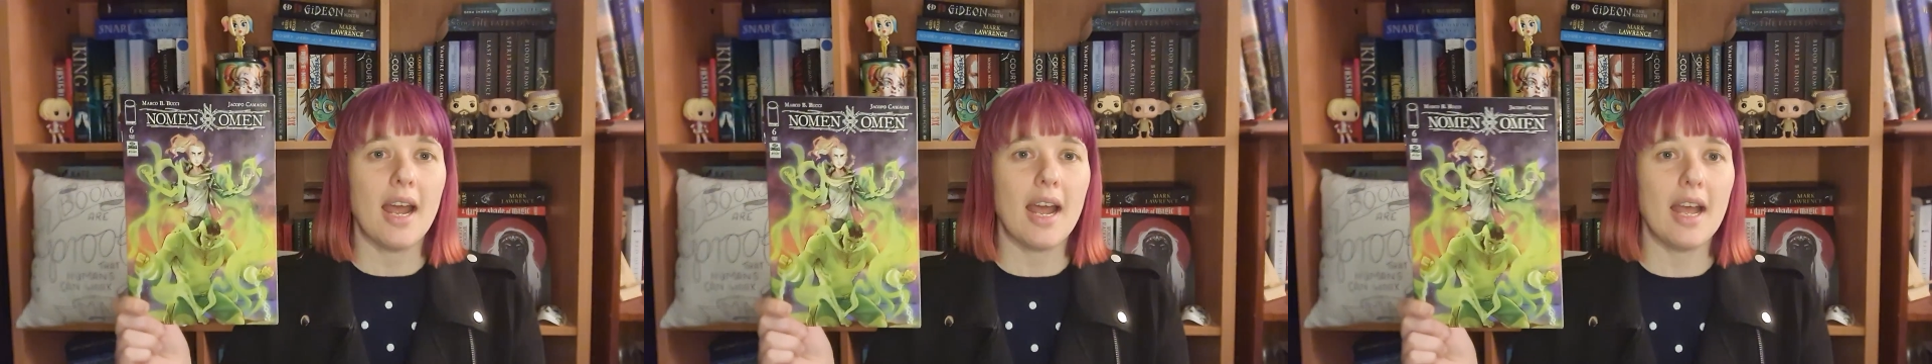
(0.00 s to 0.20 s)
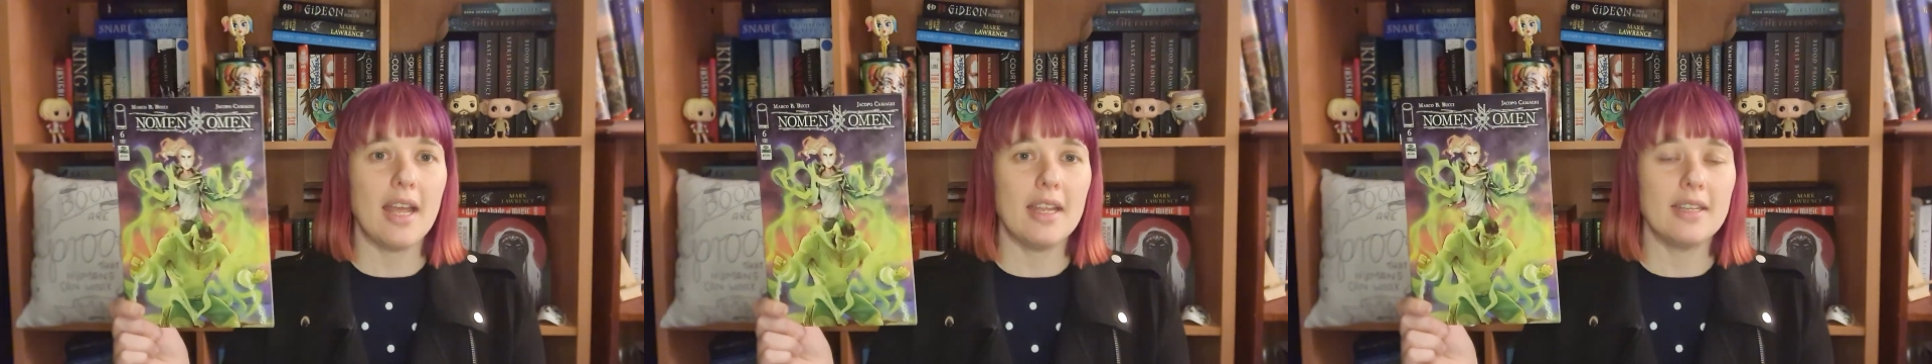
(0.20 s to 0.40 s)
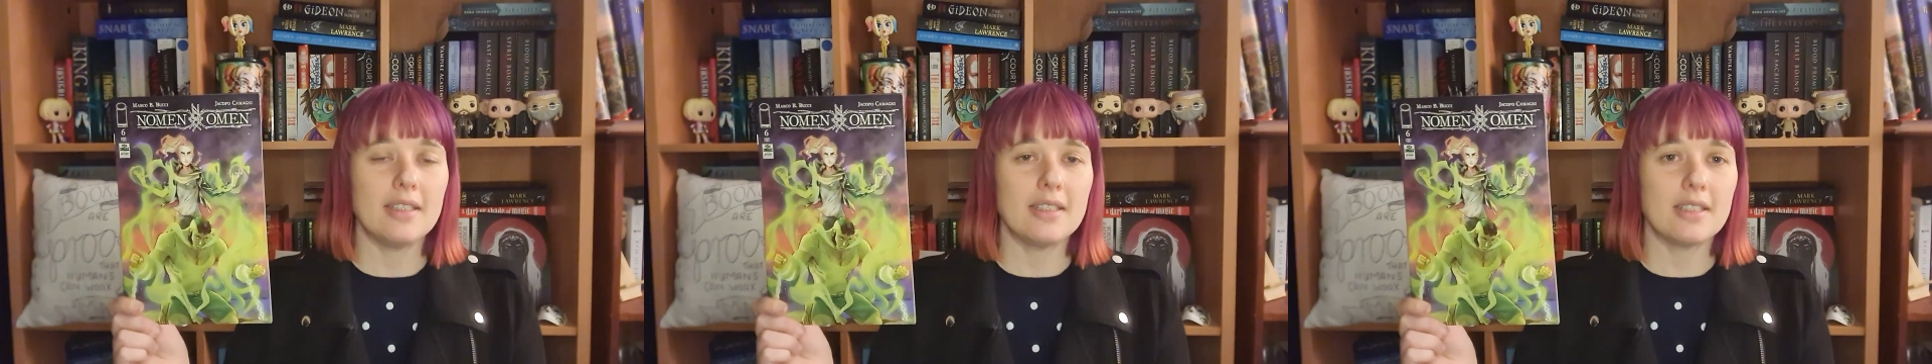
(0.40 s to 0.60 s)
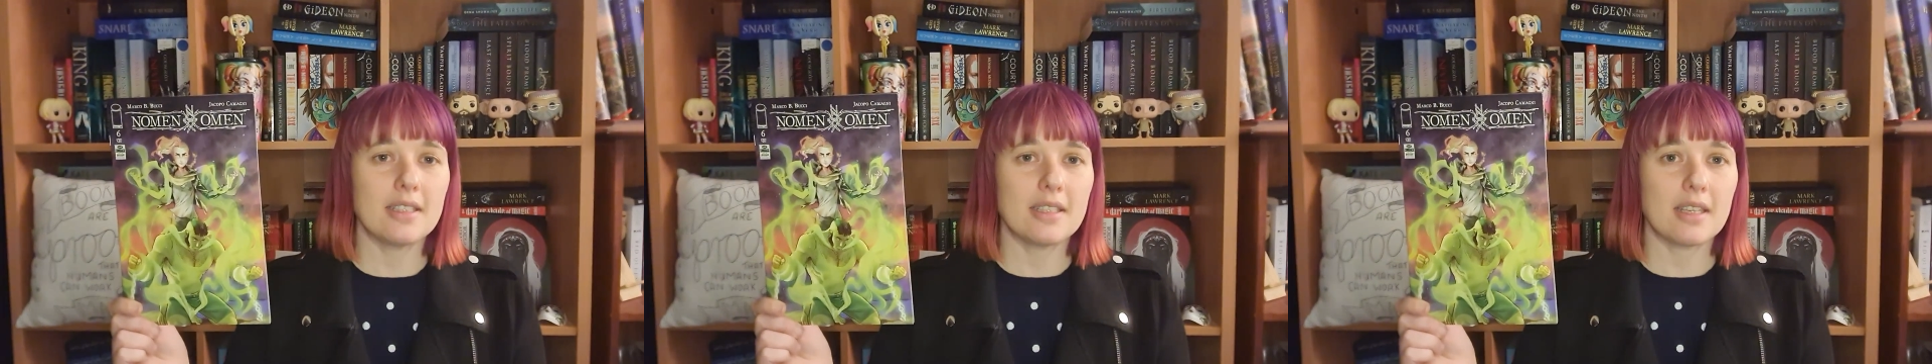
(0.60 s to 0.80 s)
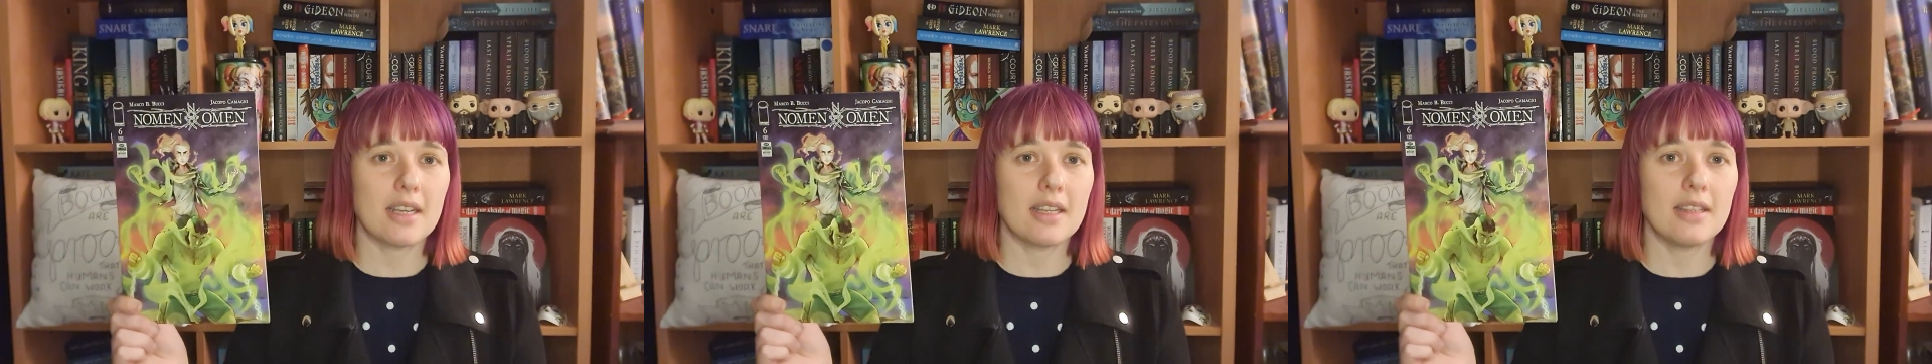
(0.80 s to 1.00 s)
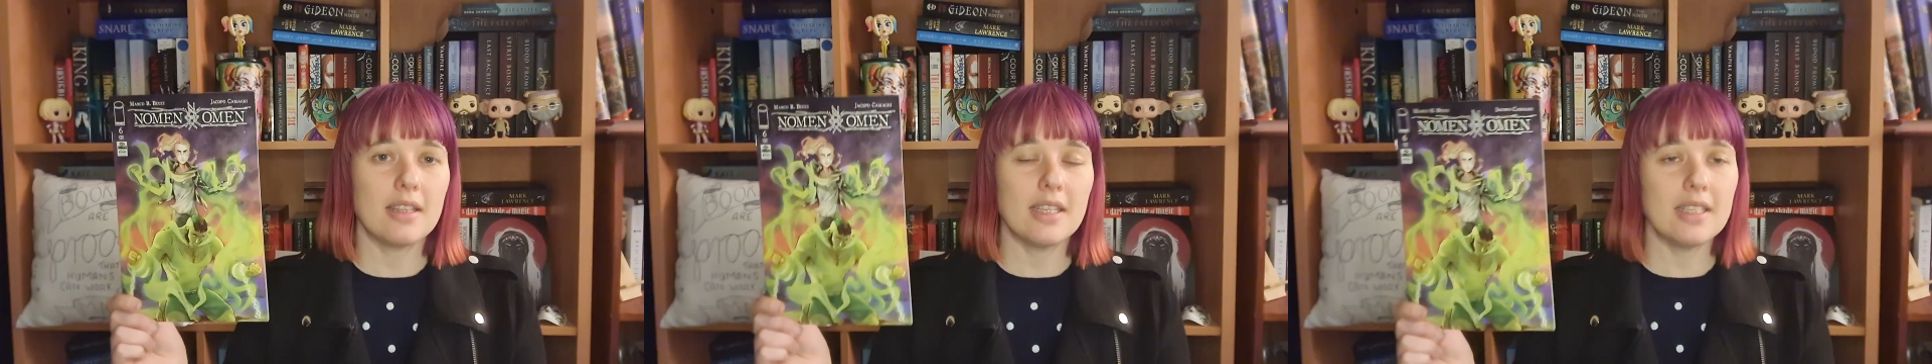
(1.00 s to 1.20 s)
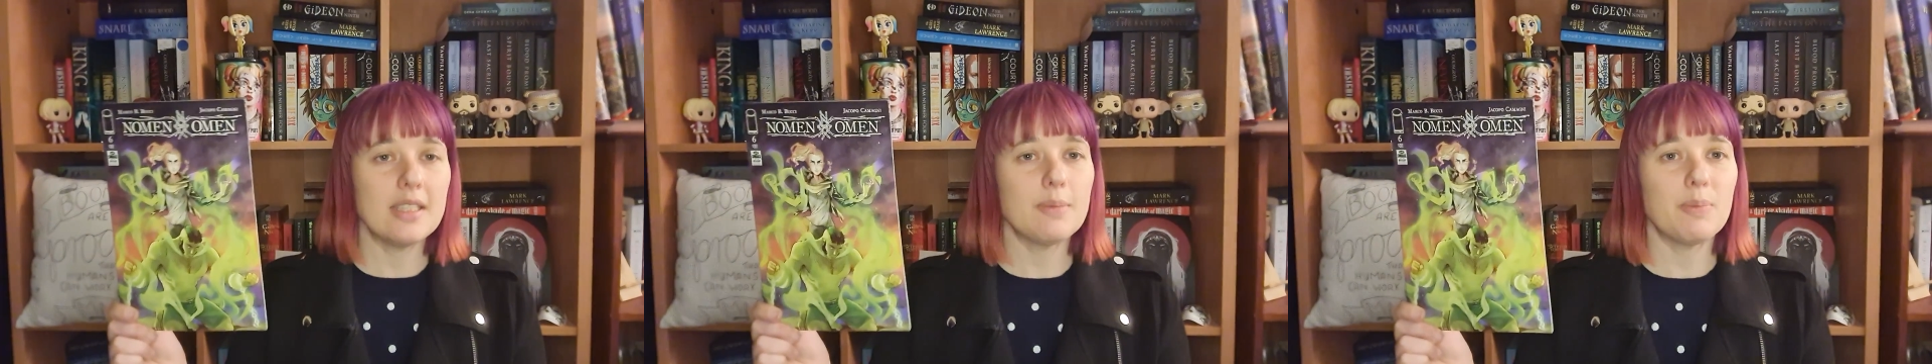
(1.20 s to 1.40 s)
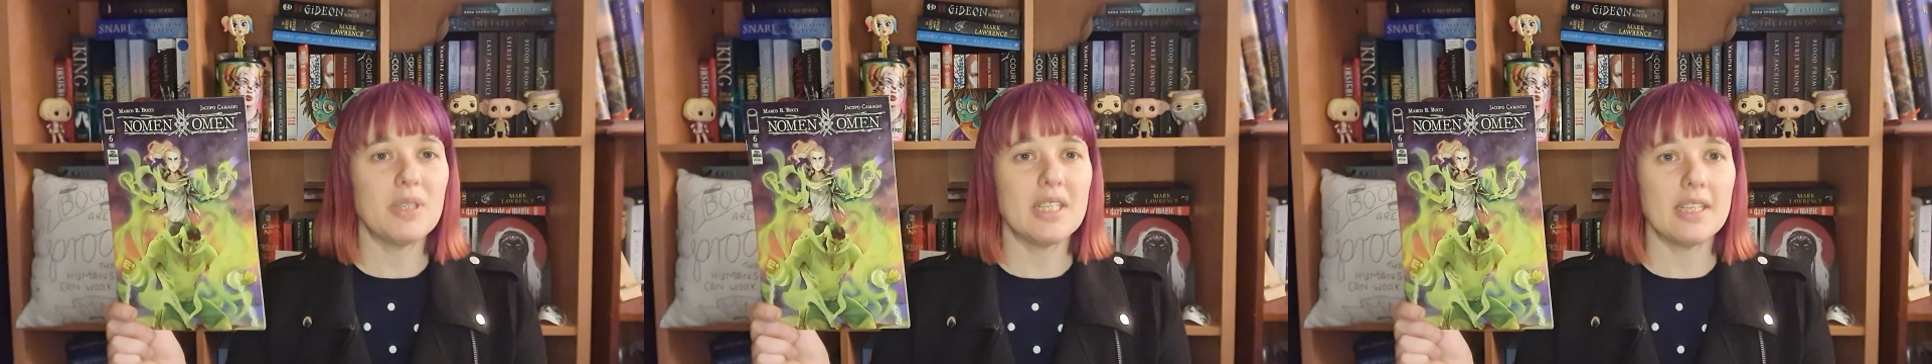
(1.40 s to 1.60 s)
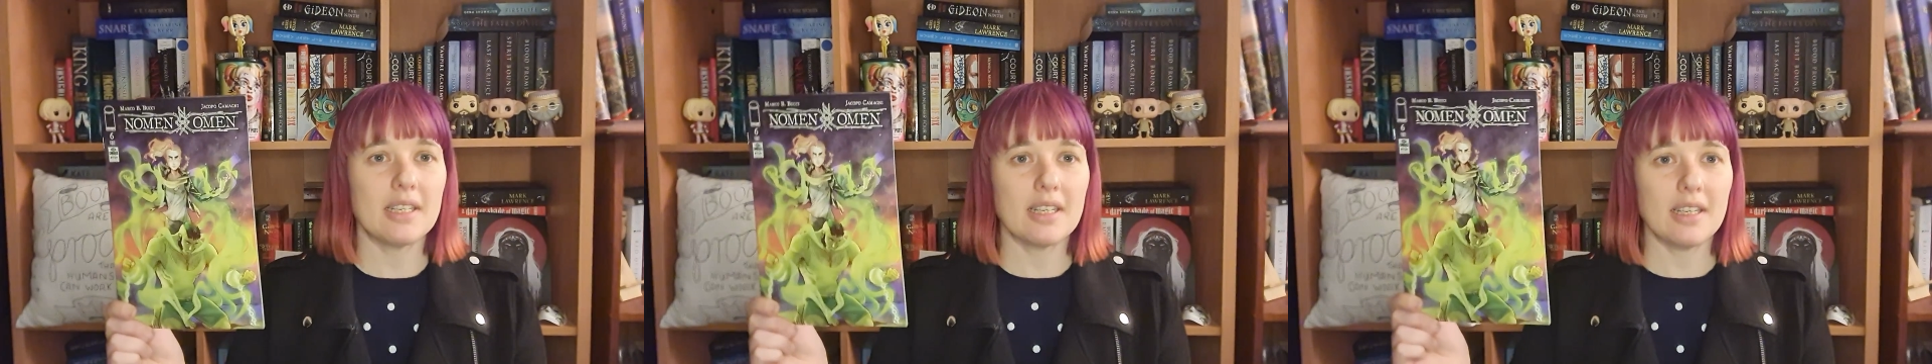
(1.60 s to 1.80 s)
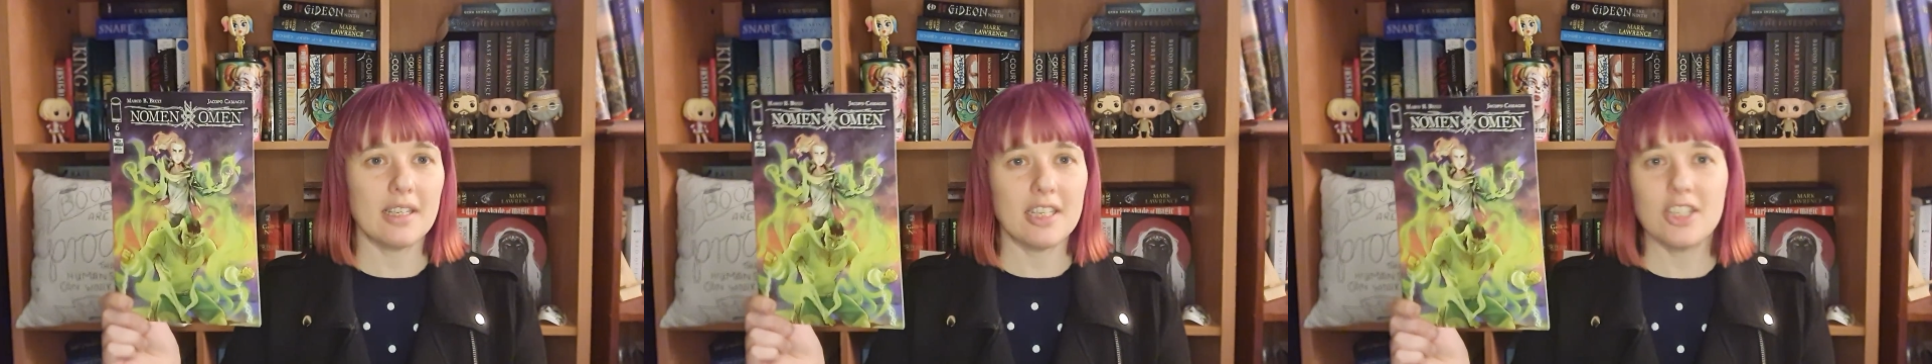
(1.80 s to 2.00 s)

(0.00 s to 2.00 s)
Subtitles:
and this particular